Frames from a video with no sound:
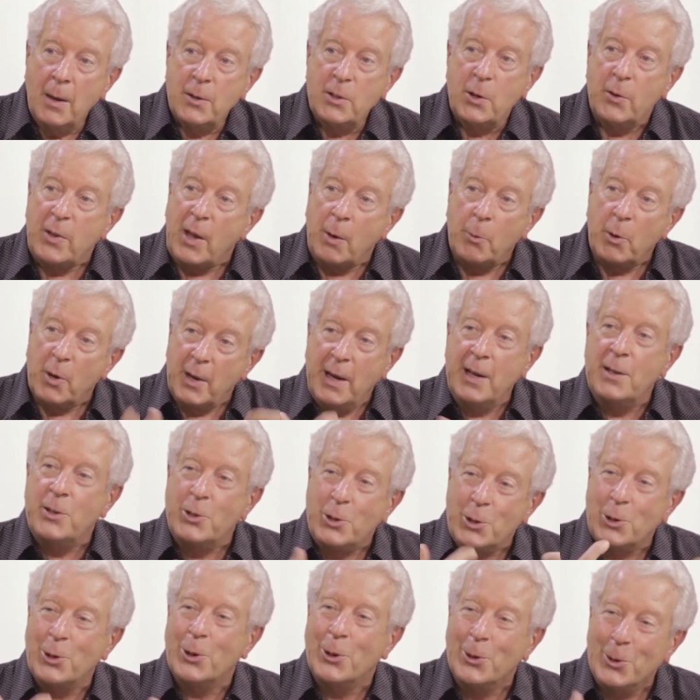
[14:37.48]
So they were
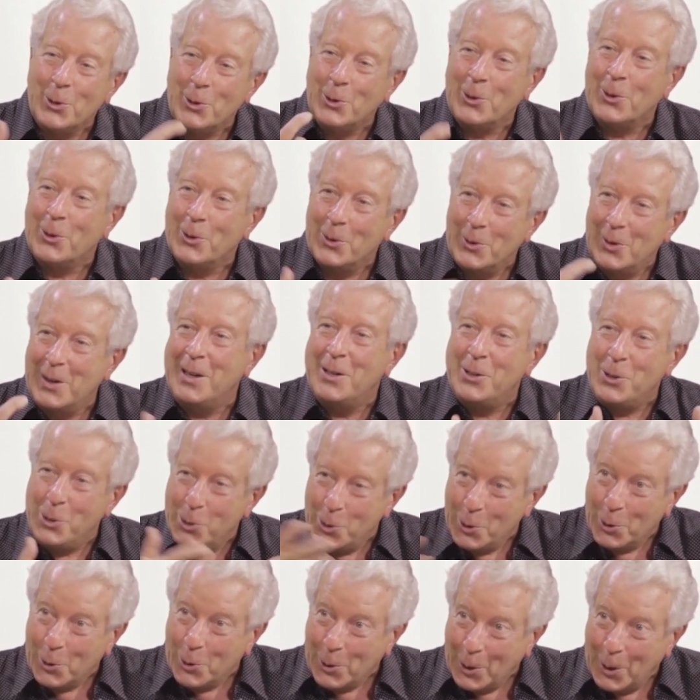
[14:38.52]
internal in
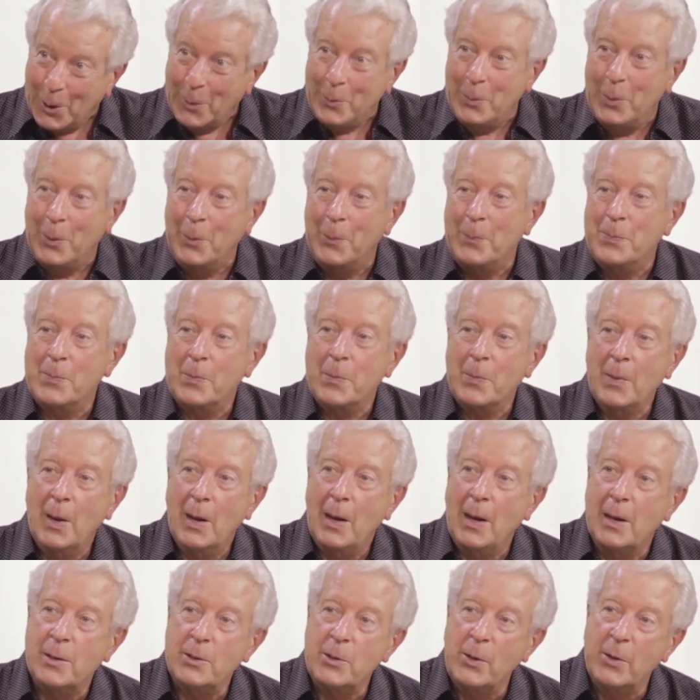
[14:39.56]
Europe.
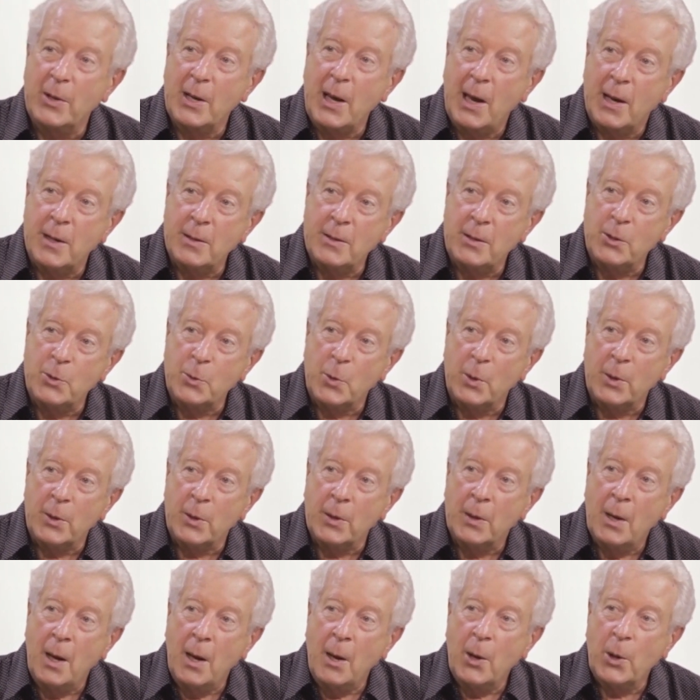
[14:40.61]
And so the cases
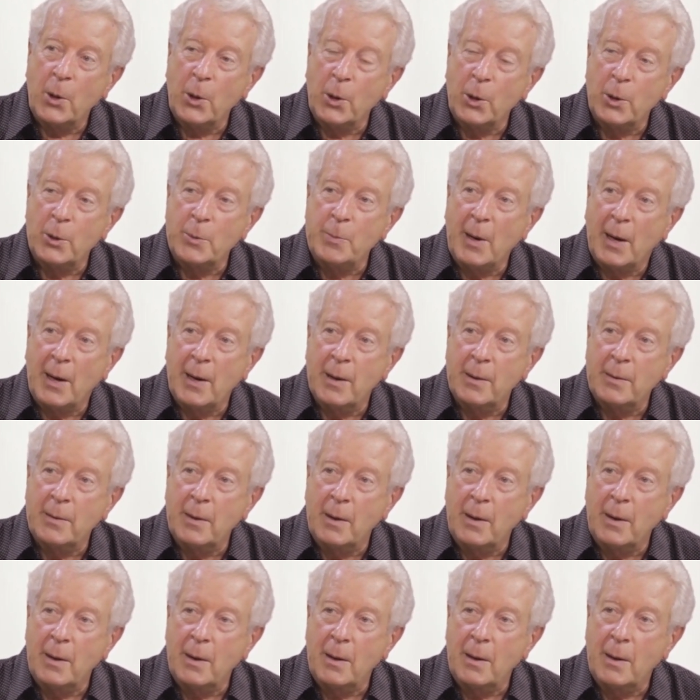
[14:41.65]
were heard by
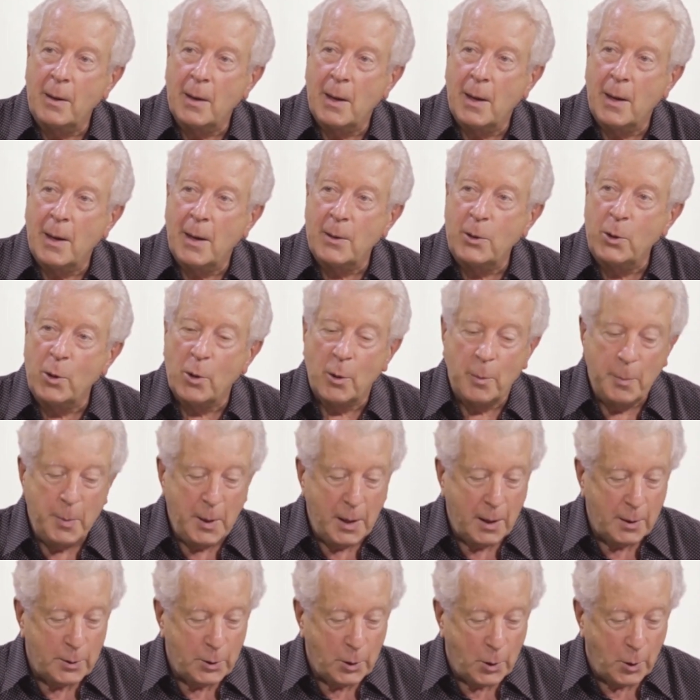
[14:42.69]
the
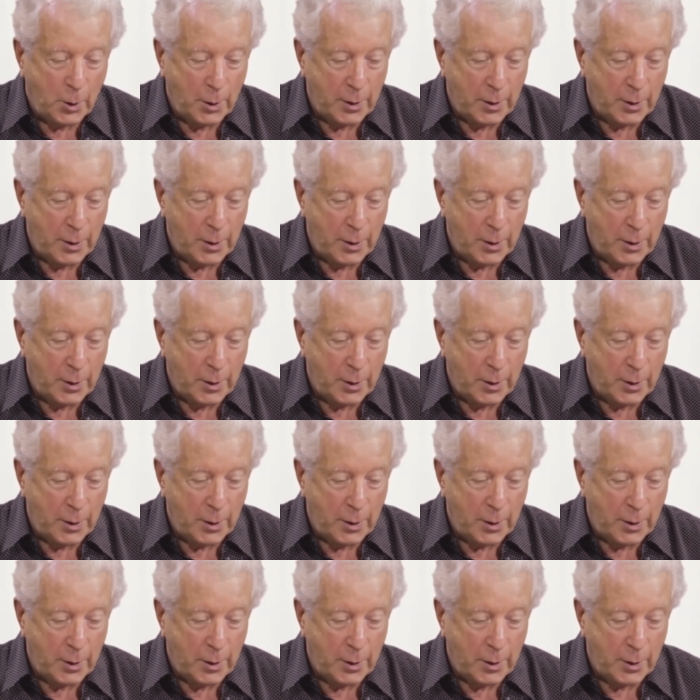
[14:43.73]
European